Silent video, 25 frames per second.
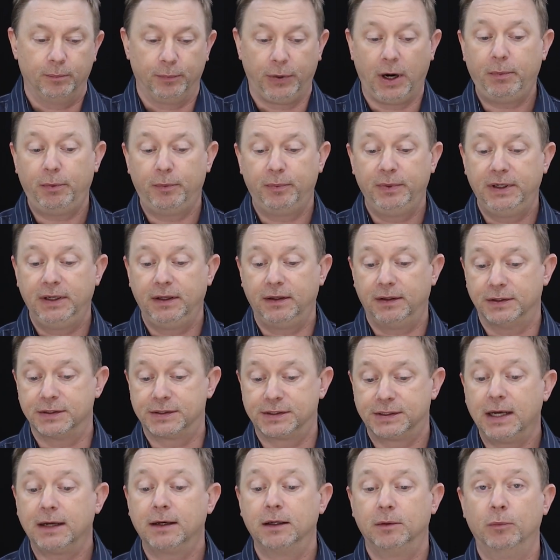Probably the
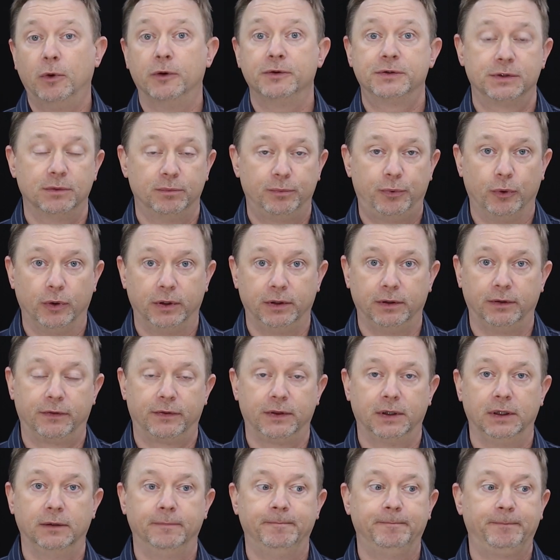second most important
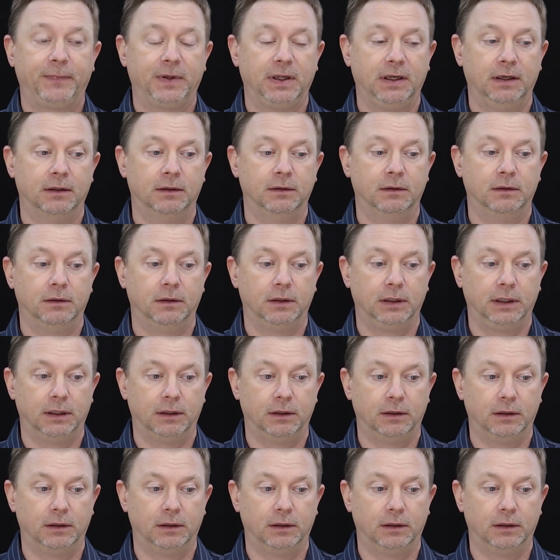thing in